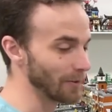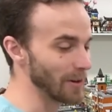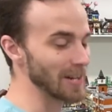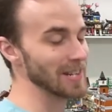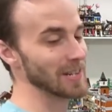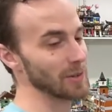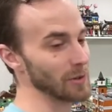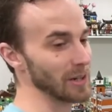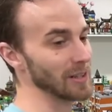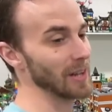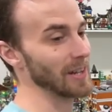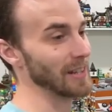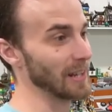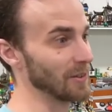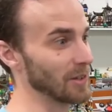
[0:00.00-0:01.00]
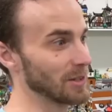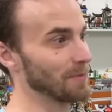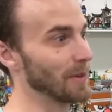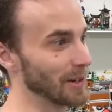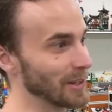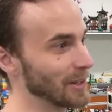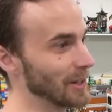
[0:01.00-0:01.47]
a raised train line that looks
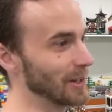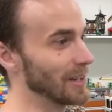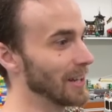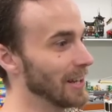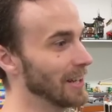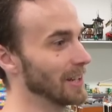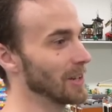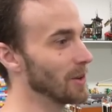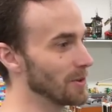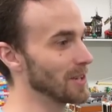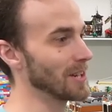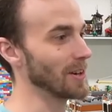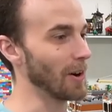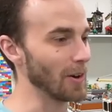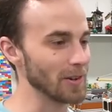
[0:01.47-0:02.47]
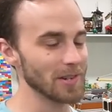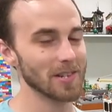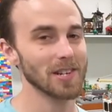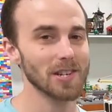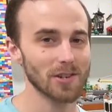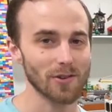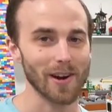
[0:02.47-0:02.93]
pretty good using
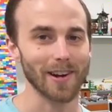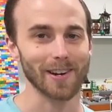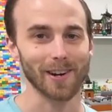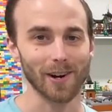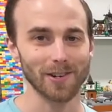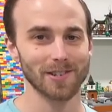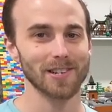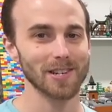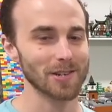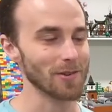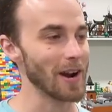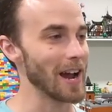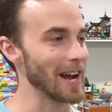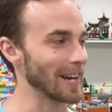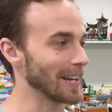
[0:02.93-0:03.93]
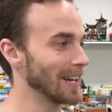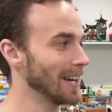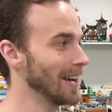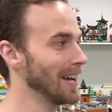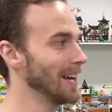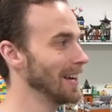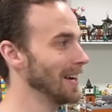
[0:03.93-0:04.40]
RC train and RC track.
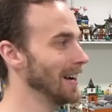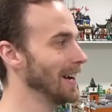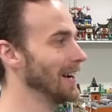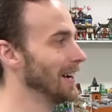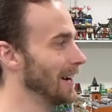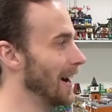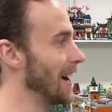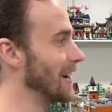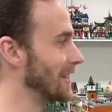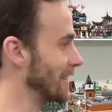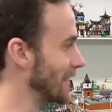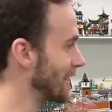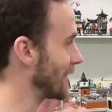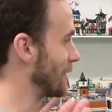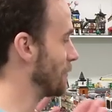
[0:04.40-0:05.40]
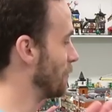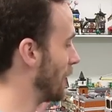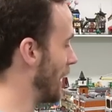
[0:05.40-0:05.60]
I didn't